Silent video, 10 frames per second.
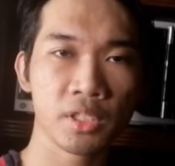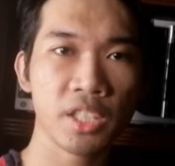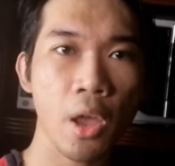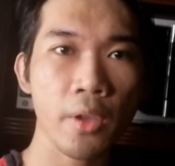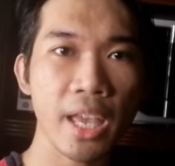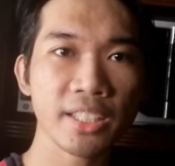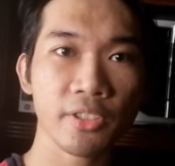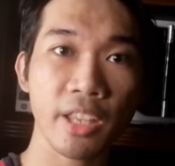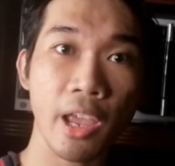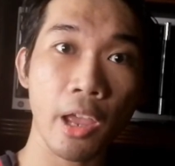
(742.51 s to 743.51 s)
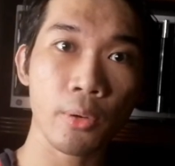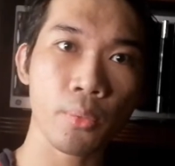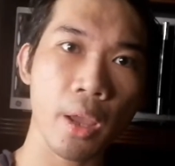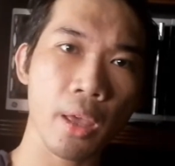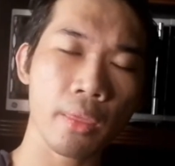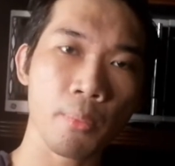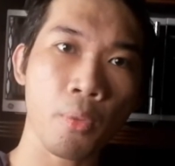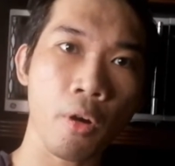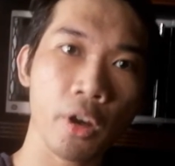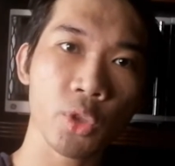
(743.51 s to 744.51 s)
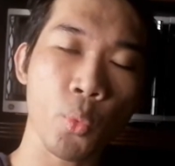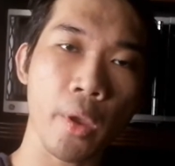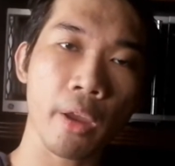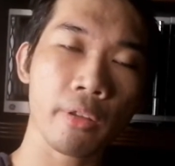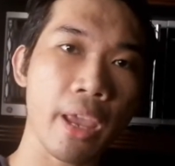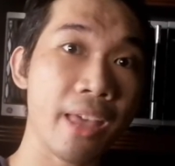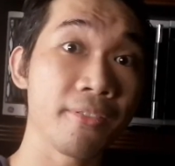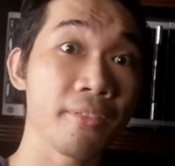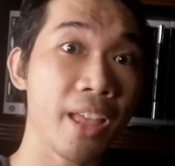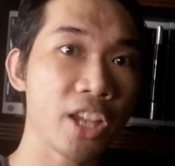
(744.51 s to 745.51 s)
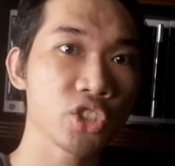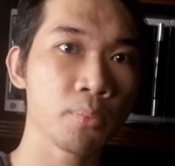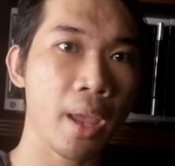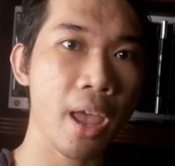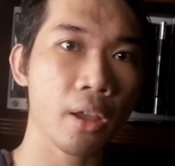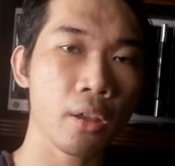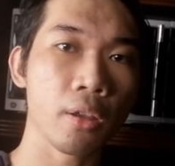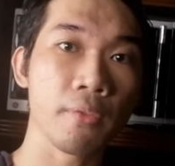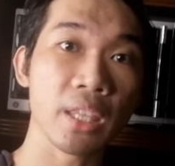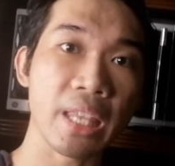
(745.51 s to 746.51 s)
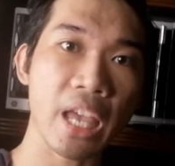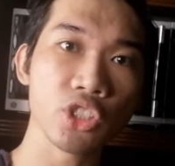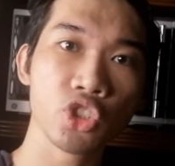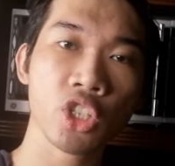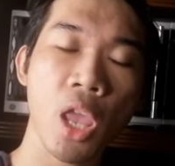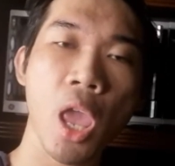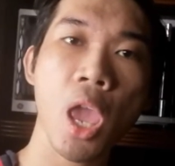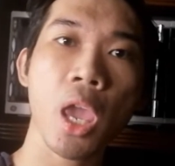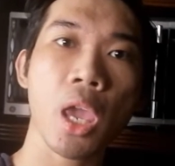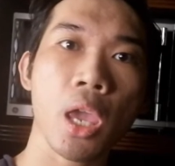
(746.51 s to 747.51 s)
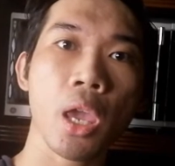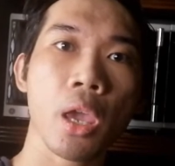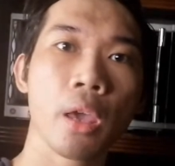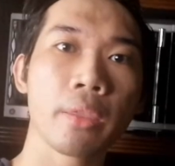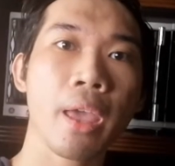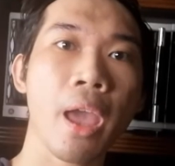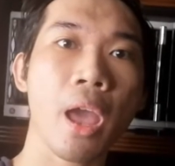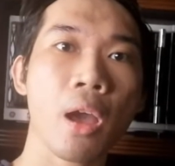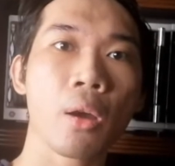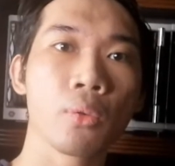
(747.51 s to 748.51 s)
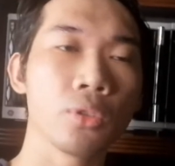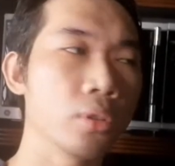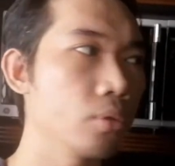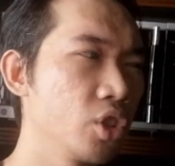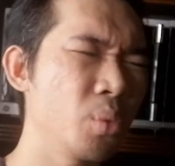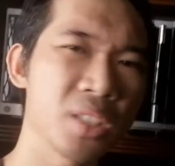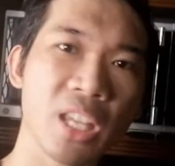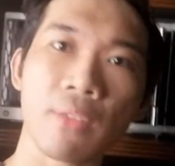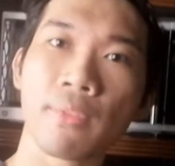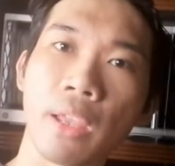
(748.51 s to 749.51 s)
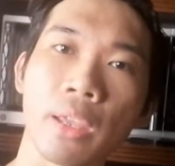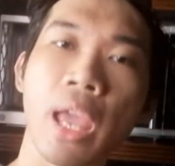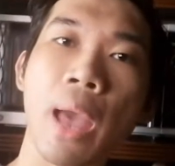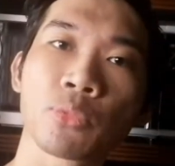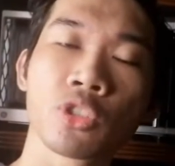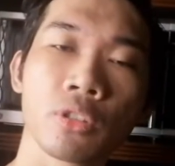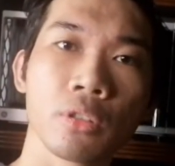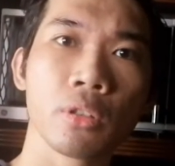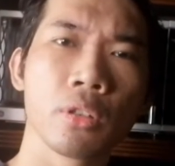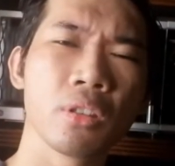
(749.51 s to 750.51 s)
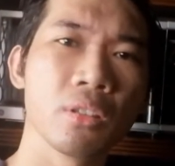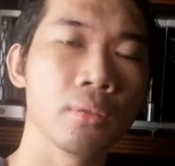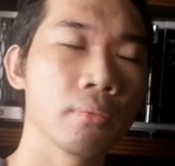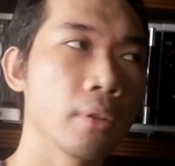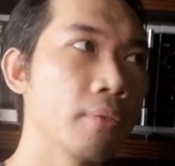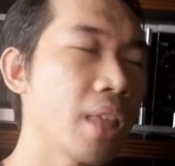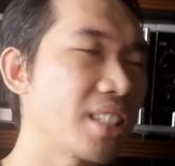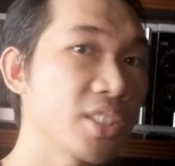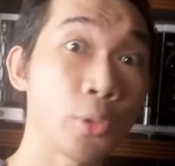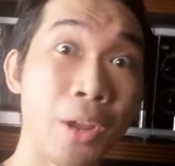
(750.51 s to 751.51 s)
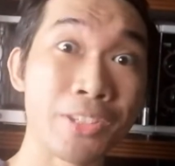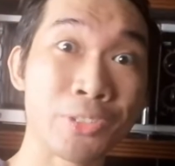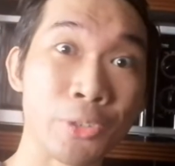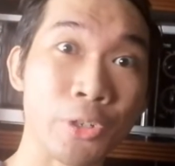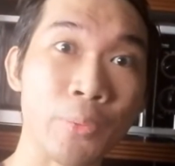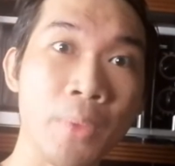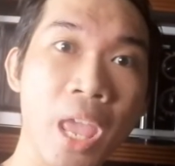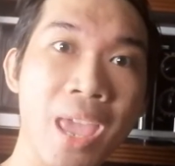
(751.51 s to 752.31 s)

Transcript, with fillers: So yesterday I read the part where they had a flashback of Inej, and how, you know, she was kind of like captured, if that's the right term,